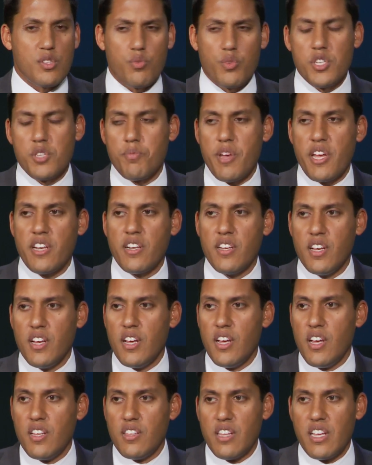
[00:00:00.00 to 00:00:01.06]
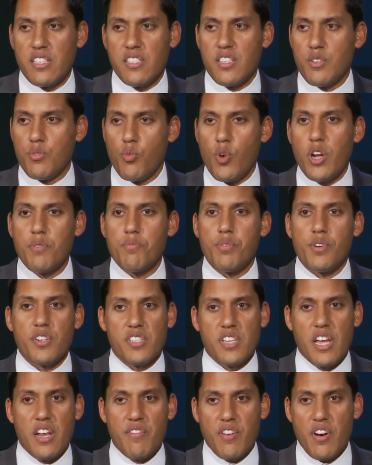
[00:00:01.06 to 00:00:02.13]
We spend less than
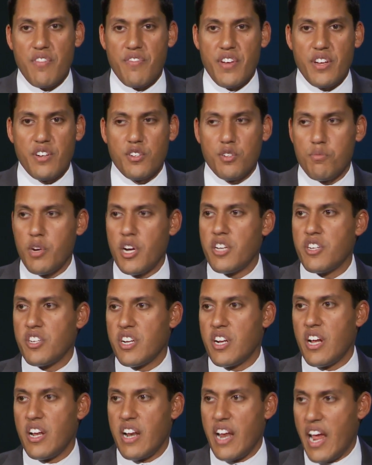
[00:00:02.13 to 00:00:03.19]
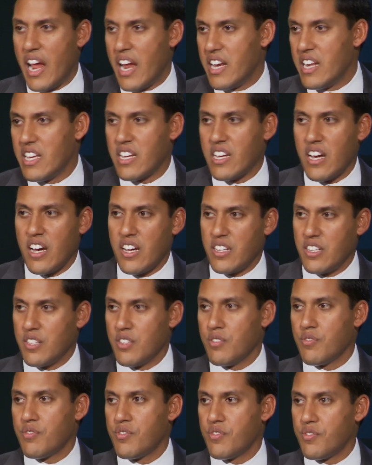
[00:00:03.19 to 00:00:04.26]
1% of our federal budget on any kind
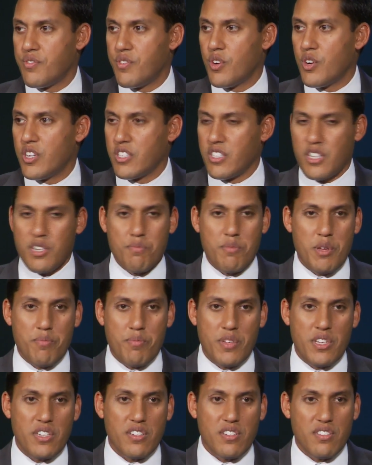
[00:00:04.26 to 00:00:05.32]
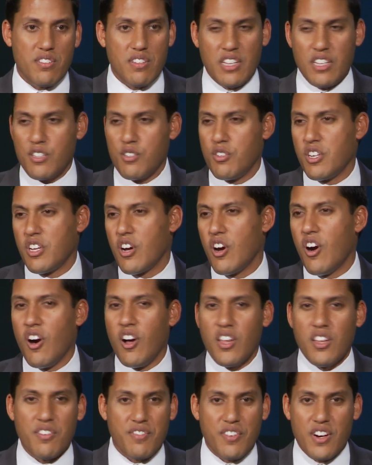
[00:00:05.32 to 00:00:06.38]
of foreign commitment, including
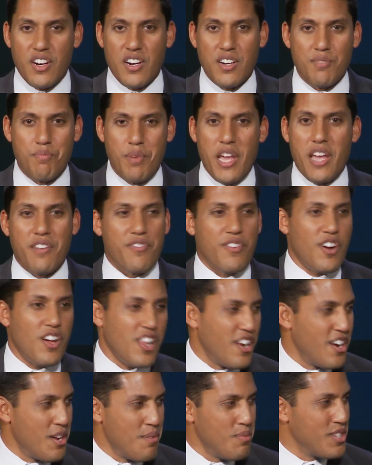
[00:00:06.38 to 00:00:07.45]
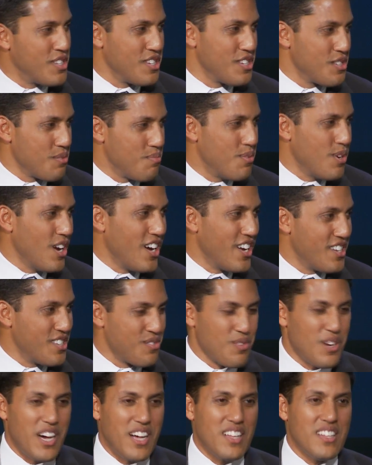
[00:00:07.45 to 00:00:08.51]
paying for all our embassies abroad as
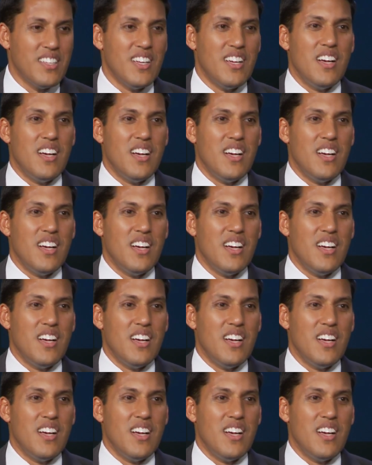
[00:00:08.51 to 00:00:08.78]
well.